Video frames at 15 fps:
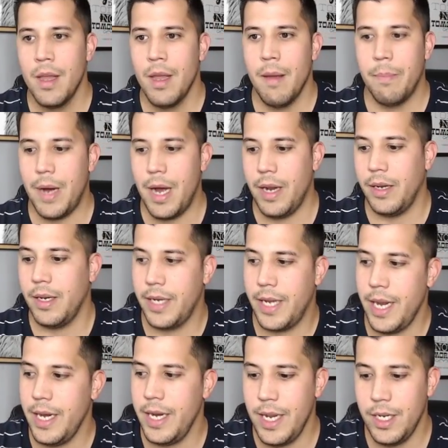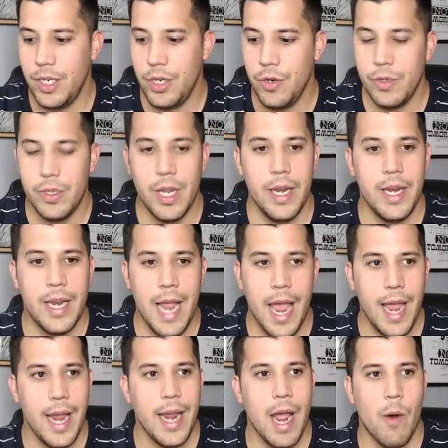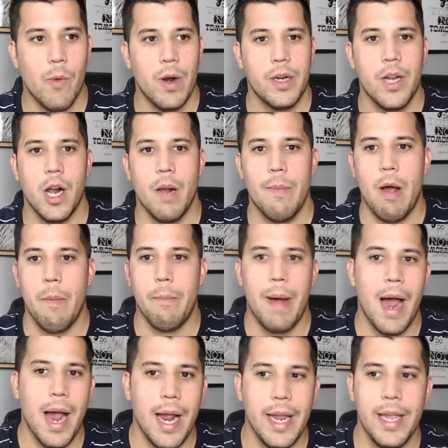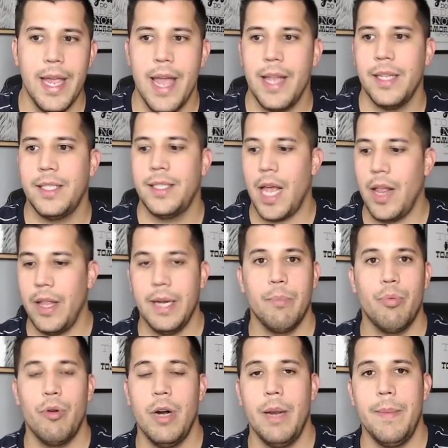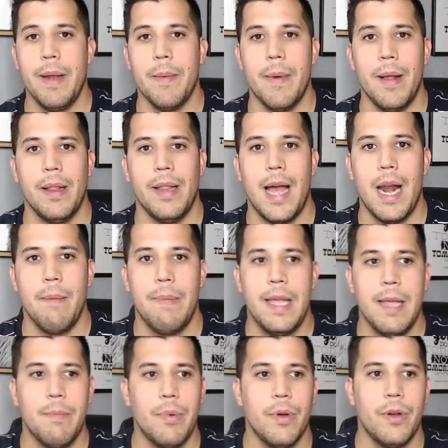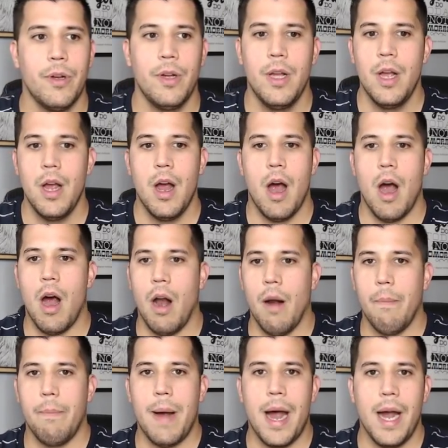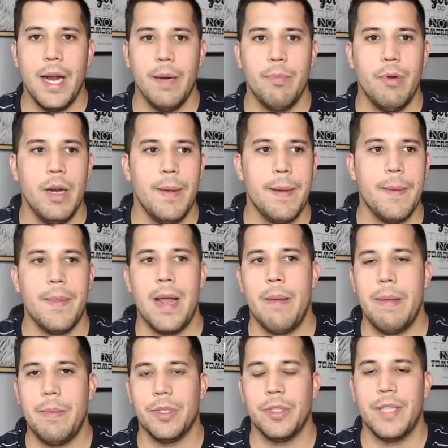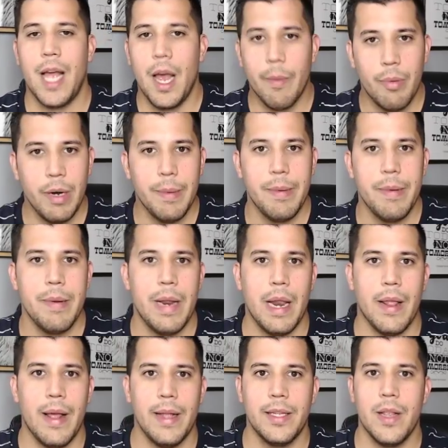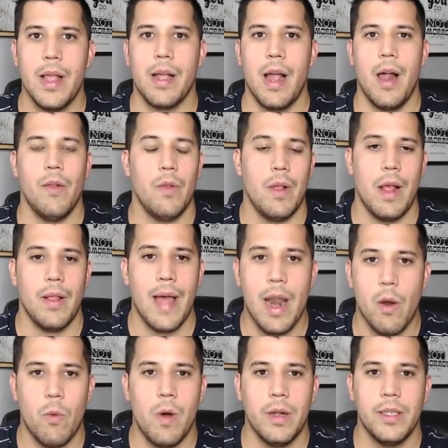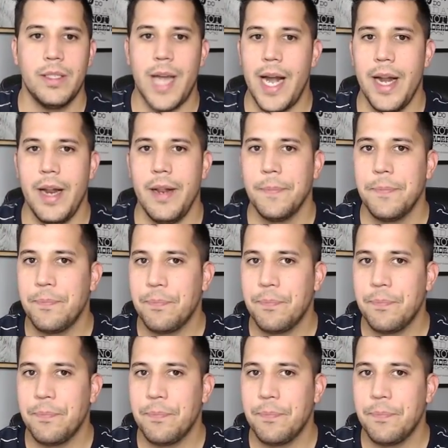But getting into today, I want to talk about buying and selling premium. A lot of people are buying premium. A lot of people sell premium, and it's like a lot of one-sided